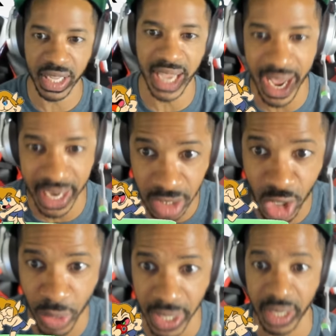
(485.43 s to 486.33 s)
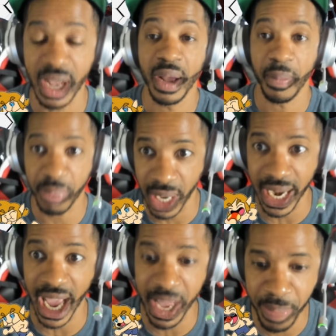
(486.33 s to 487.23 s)
got into it, but
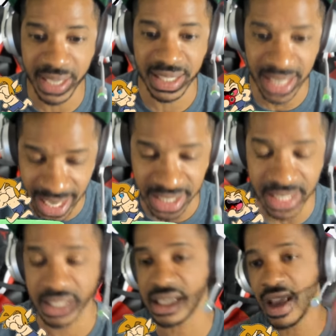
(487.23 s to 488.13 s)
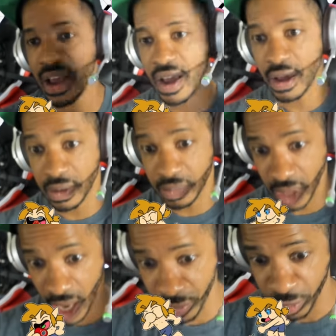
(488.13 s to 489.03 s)
Apex Legends
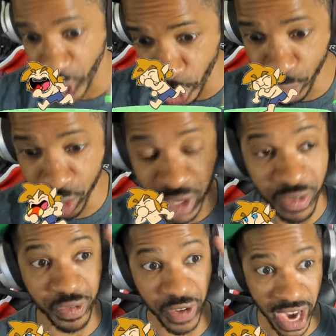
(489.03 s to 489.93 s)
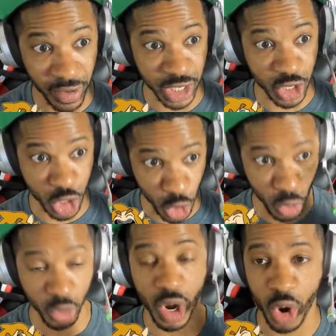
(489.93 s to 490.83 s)
um, news very
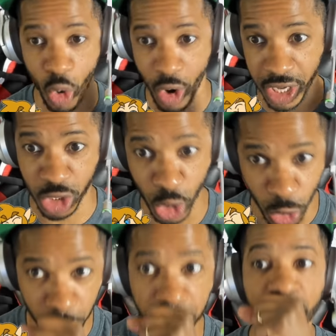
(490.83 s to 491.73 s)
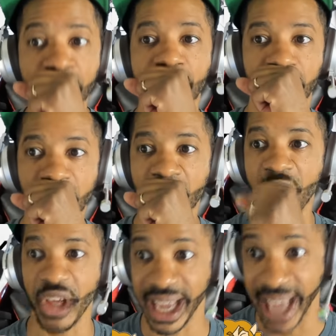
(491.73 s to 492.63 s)
soon, according to
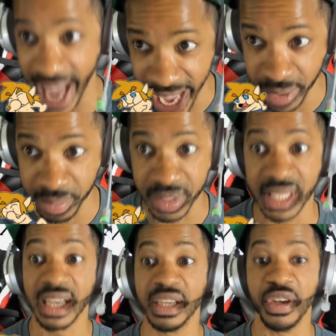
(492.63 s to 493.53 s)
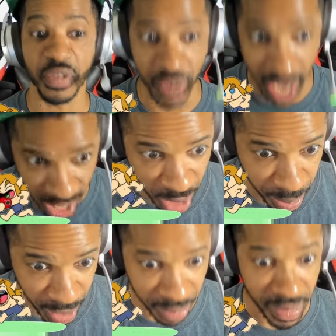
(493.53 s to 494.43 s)
the game's
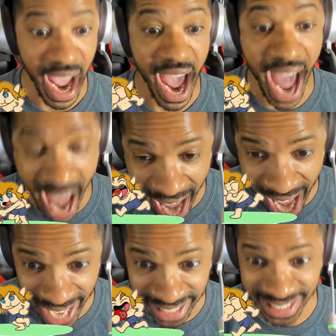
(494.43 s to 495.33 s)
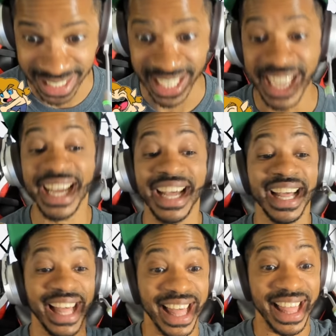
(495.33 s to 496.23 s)
developer. And
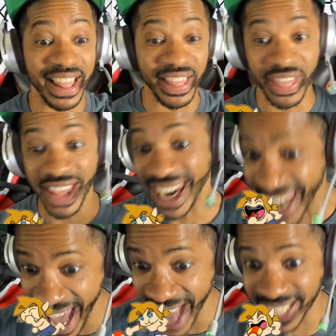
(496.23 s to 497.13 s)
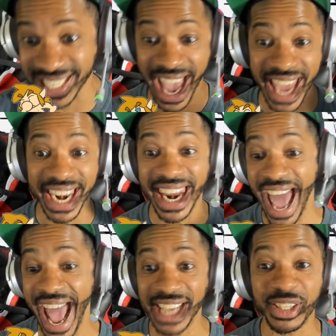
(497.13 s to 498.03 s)
the next and
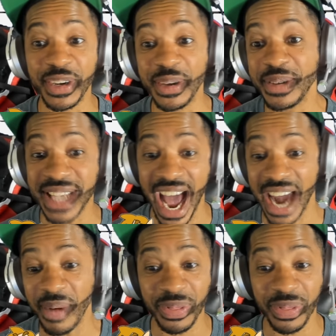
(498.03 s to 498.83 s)
last news item, I